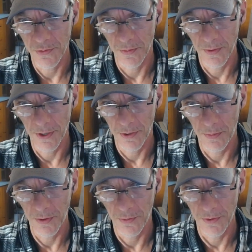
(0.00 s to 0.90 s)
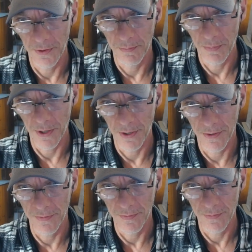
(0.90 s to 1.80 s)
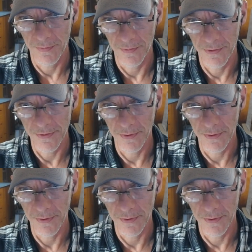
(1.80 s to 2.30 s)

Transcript: will be OP1, PAL. Here's